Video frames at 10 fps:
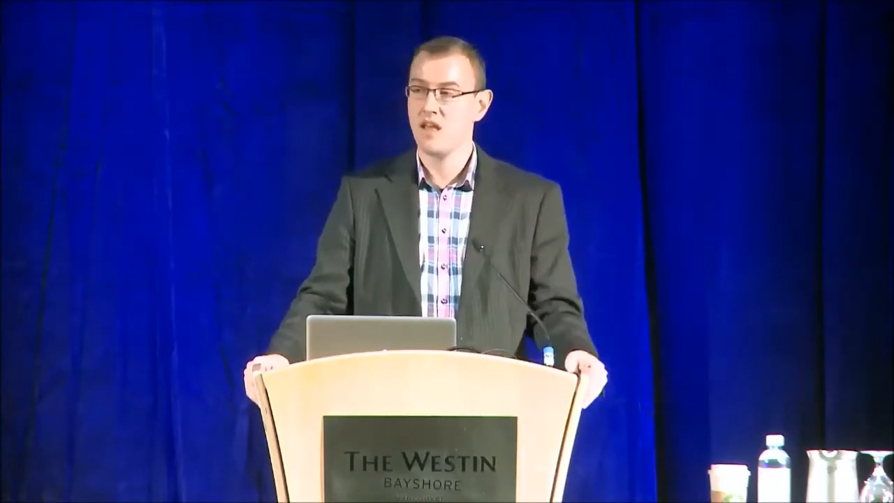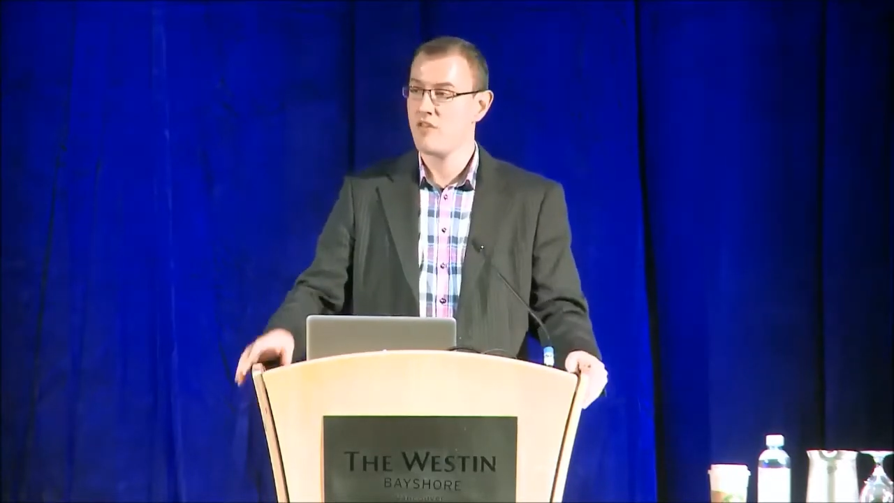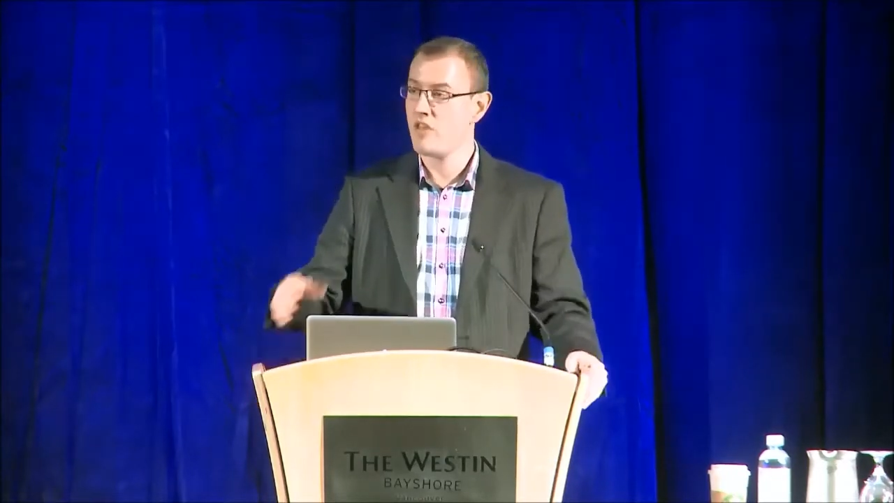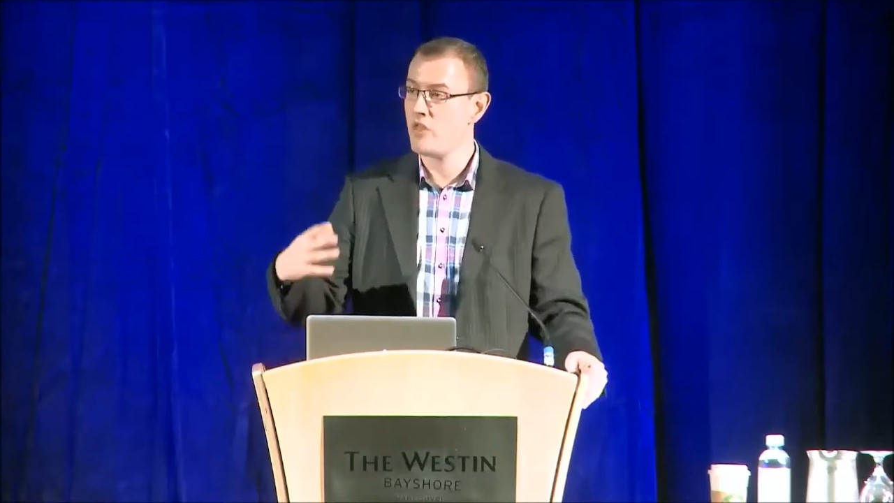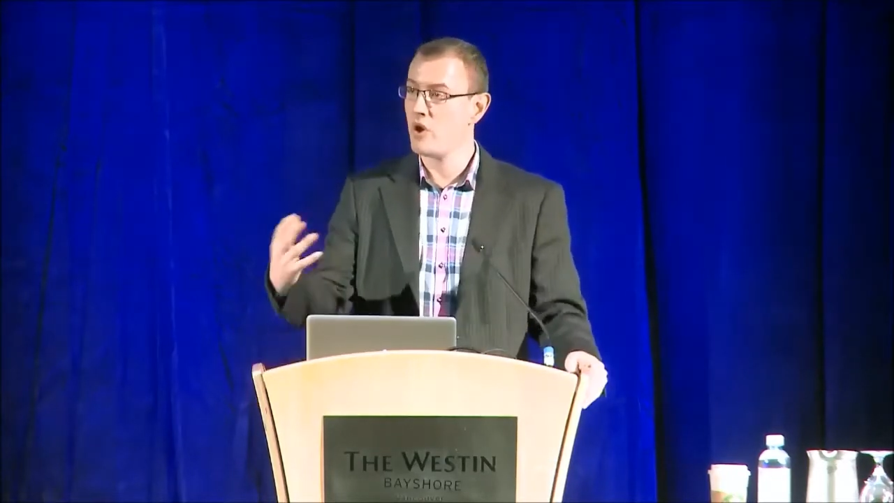
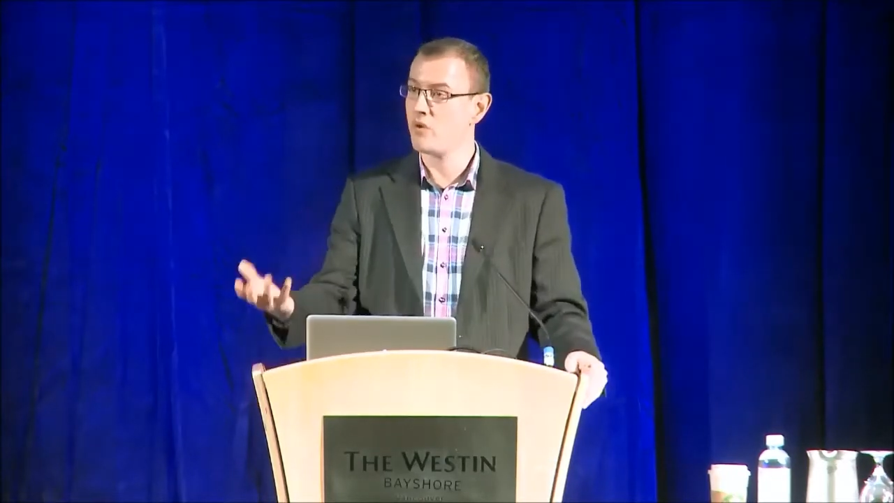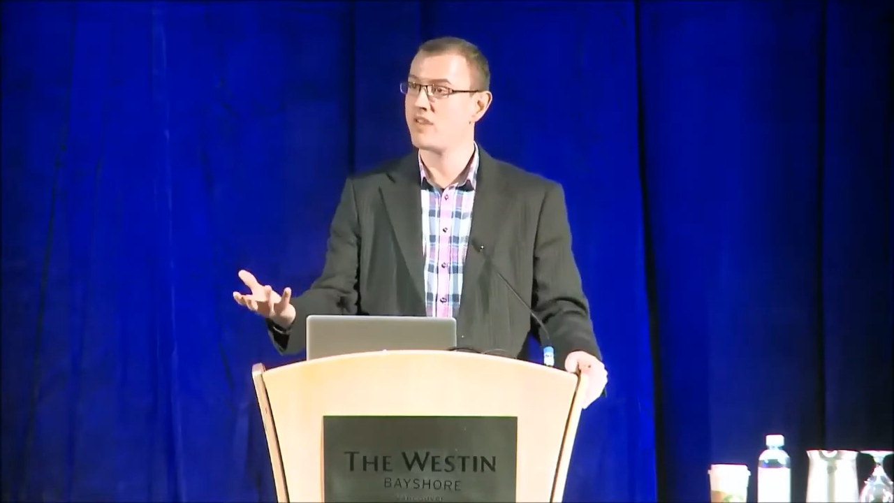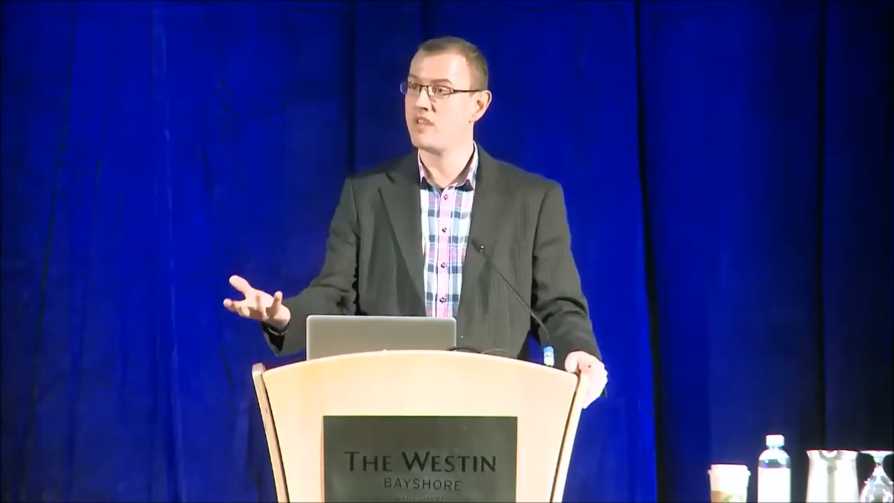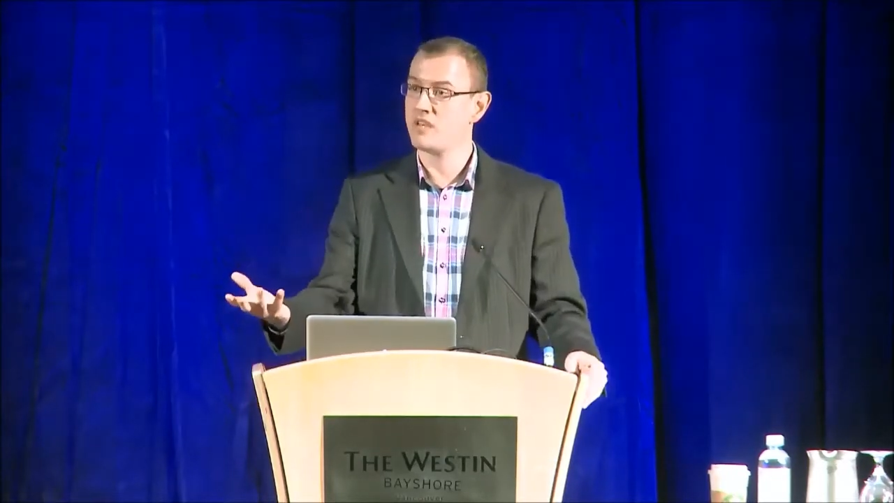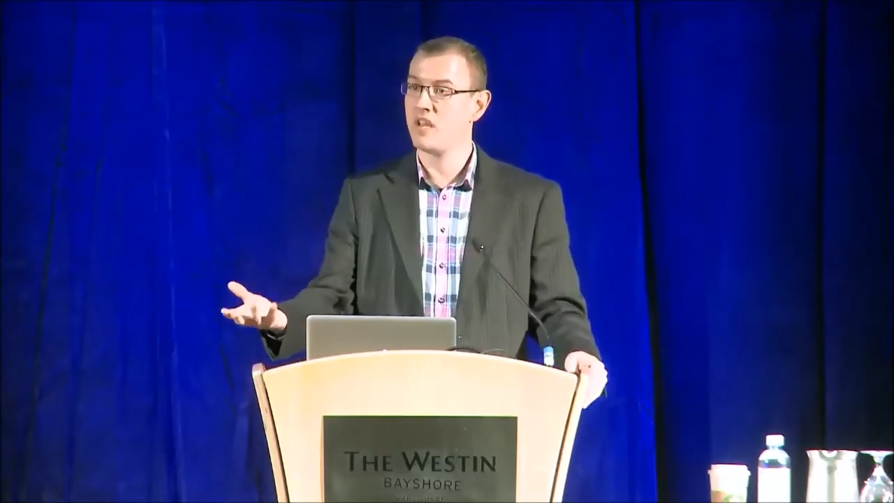than those
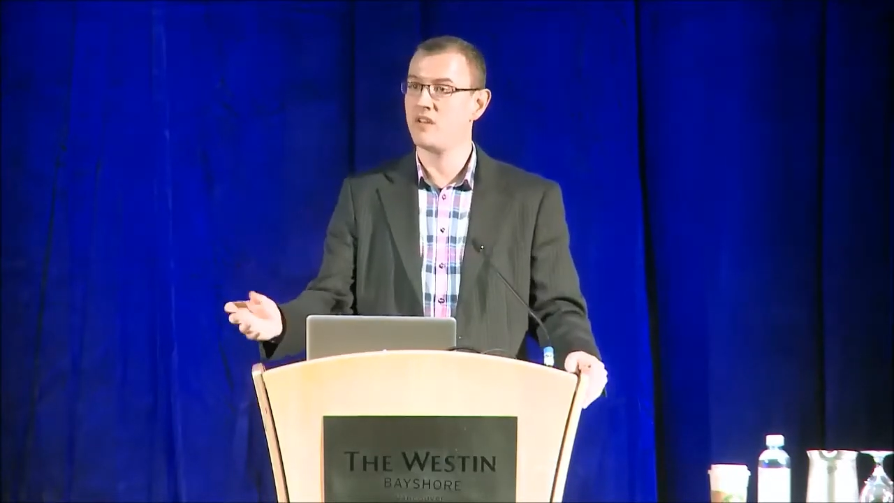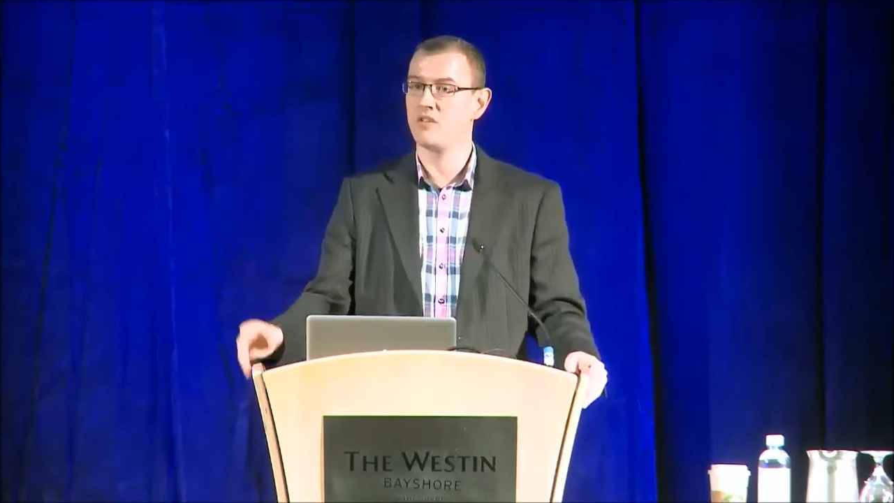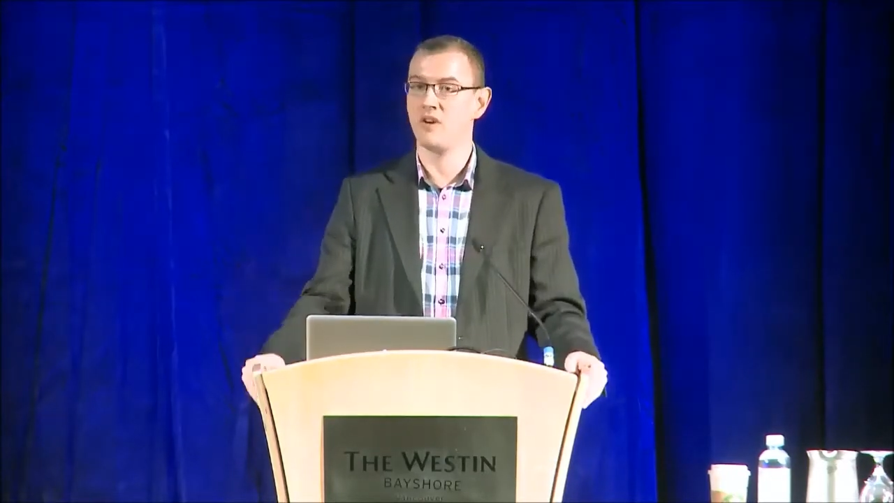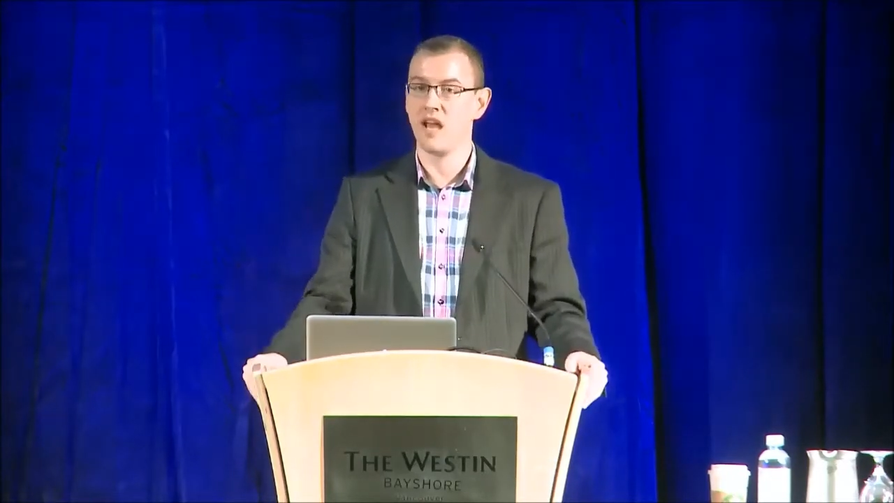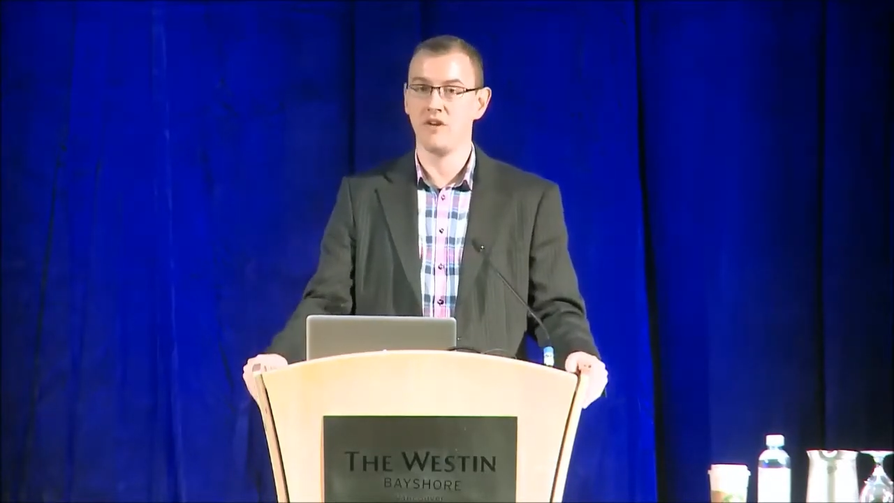that didn't
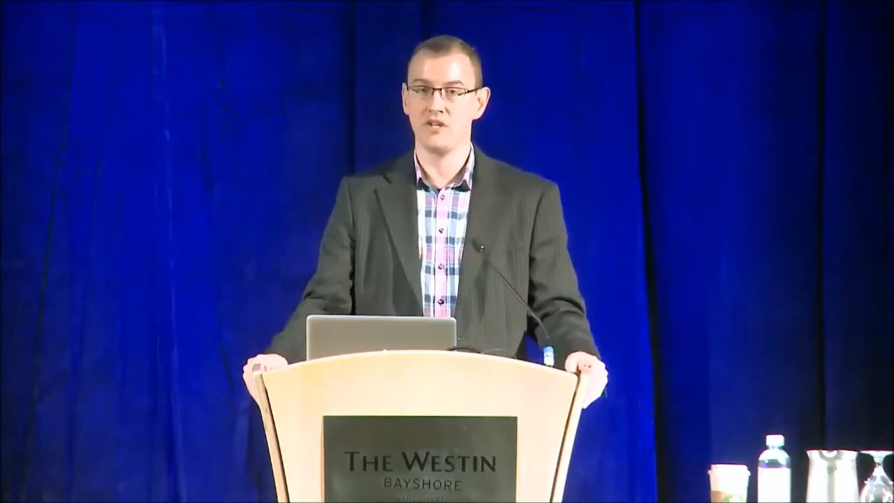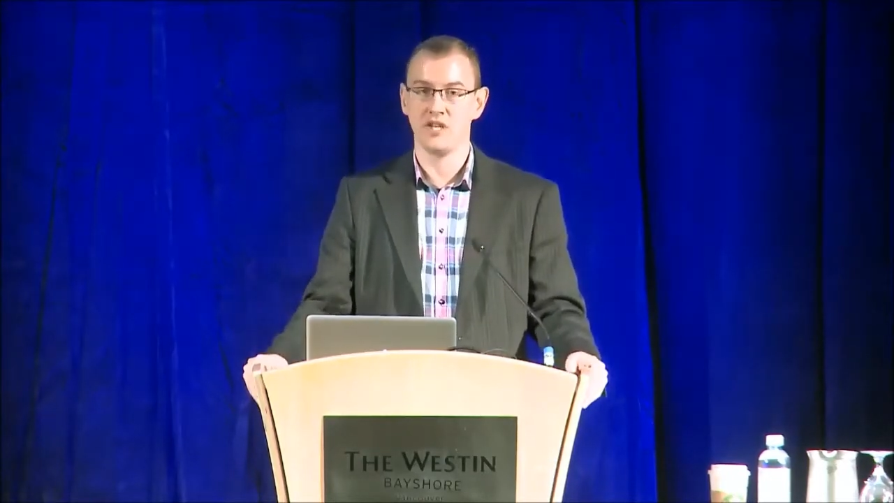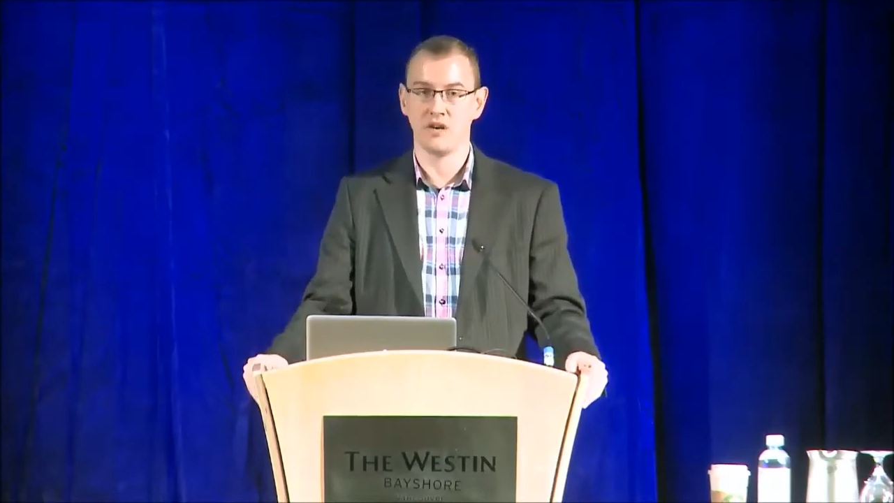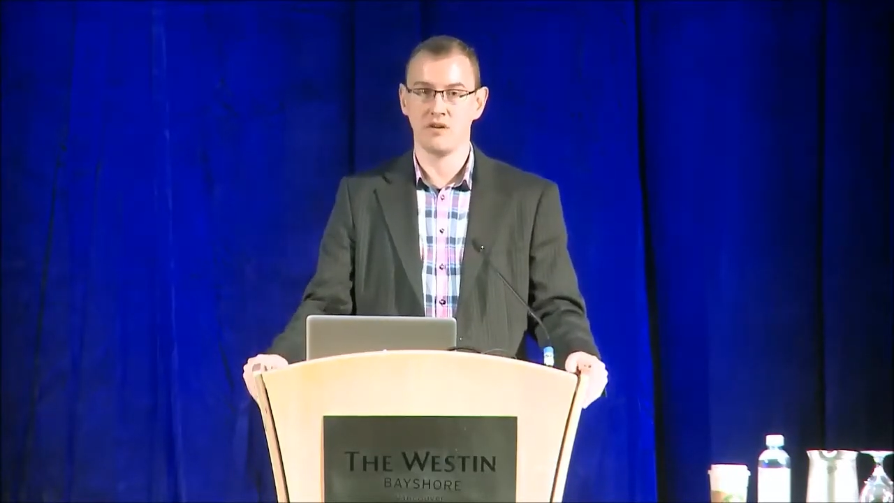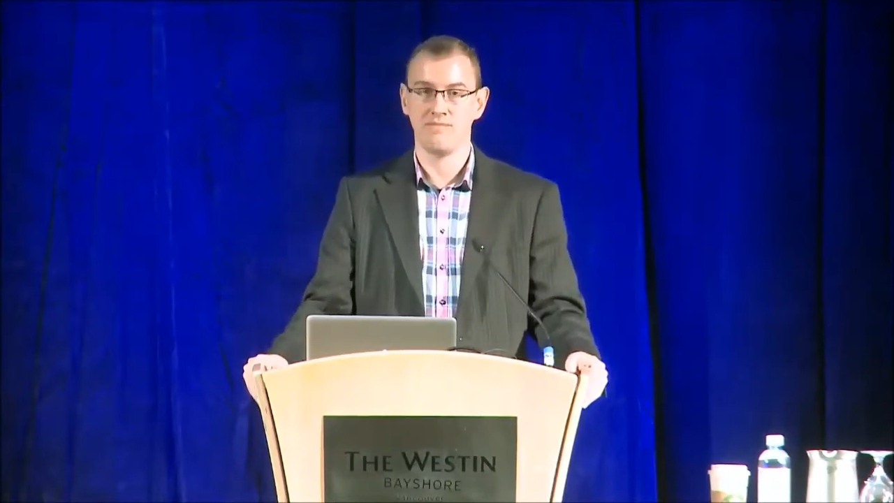learn how to
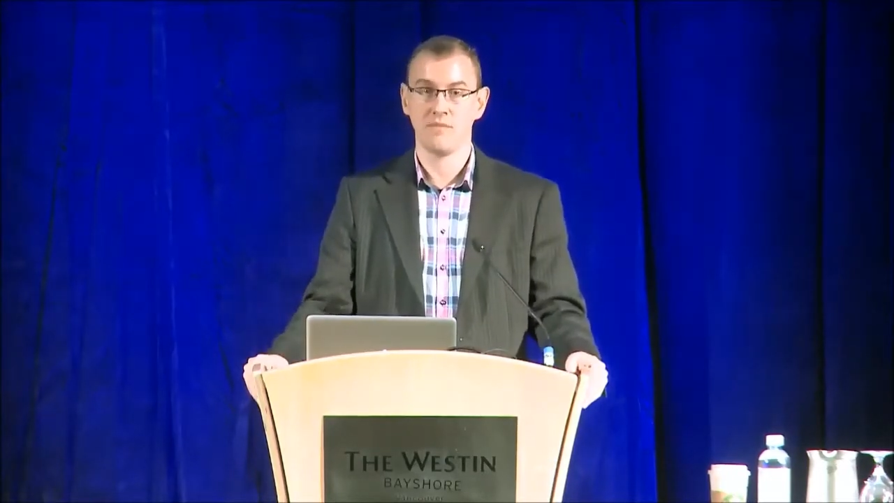juggle.